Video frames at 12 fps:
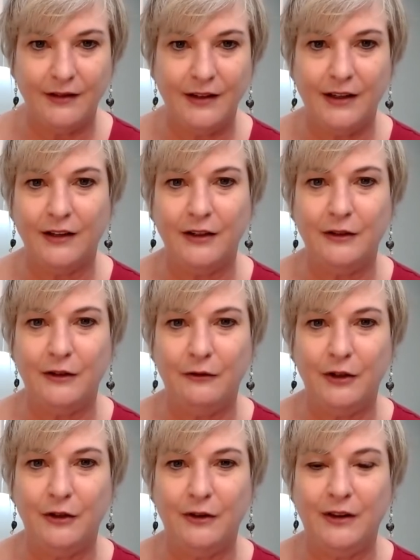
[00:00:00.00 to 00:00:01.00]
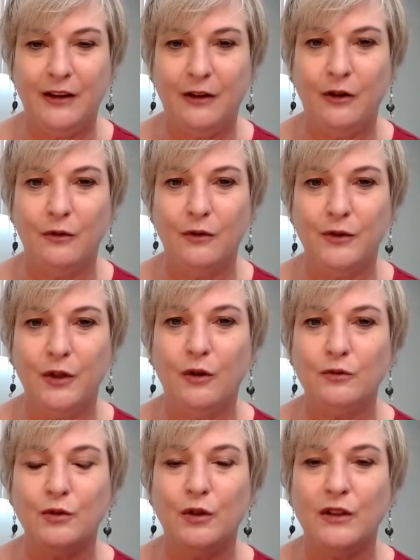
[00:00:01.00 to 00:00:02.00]
you know, it, the whole the
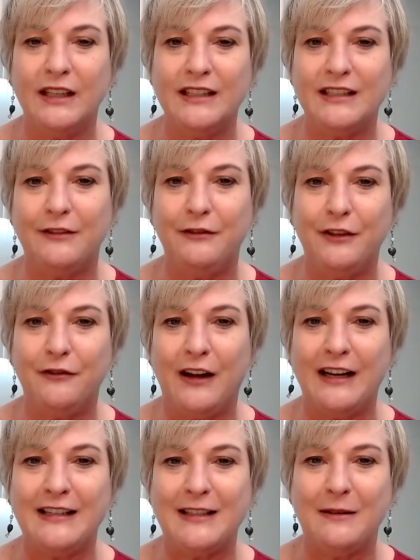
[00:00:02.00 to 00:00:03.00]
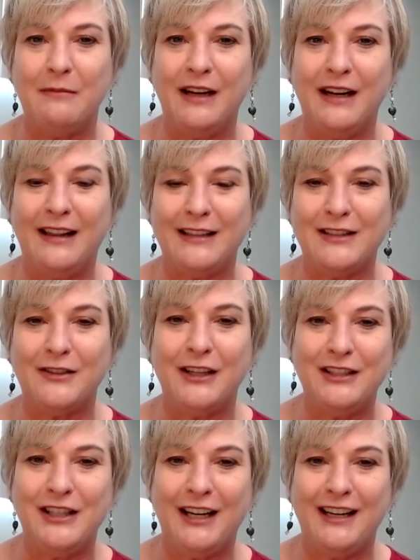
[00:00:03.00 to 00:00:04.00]
old rule is if you find somebody that's
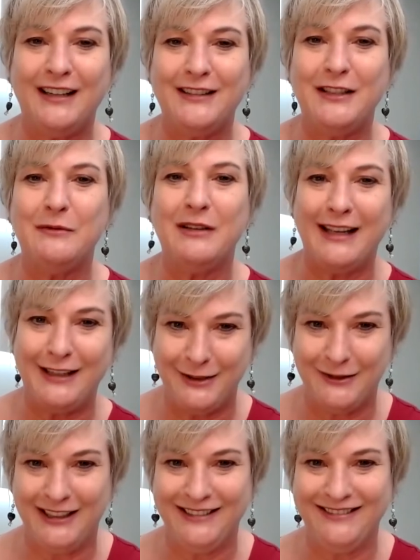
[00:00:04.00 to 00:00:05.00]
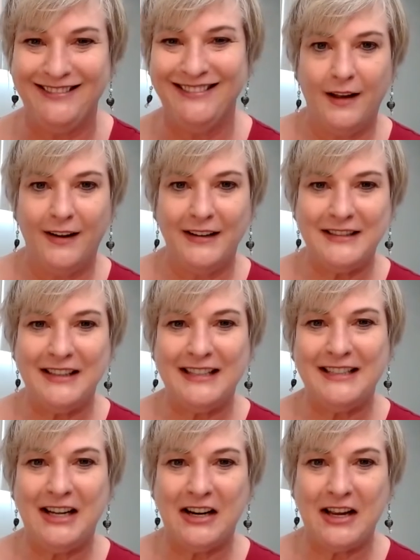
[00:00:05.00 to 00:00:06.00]
crushing it, do what they do, right? All right, so let's
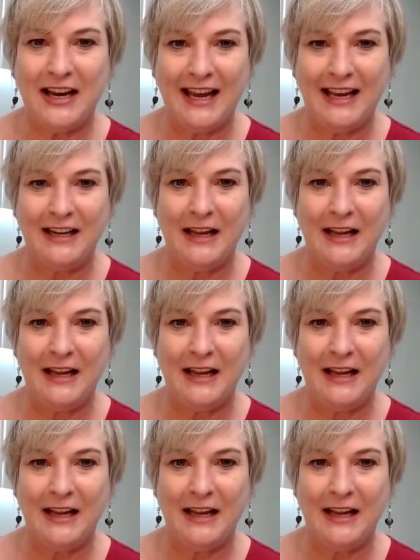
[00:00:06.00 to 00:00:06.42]
talk again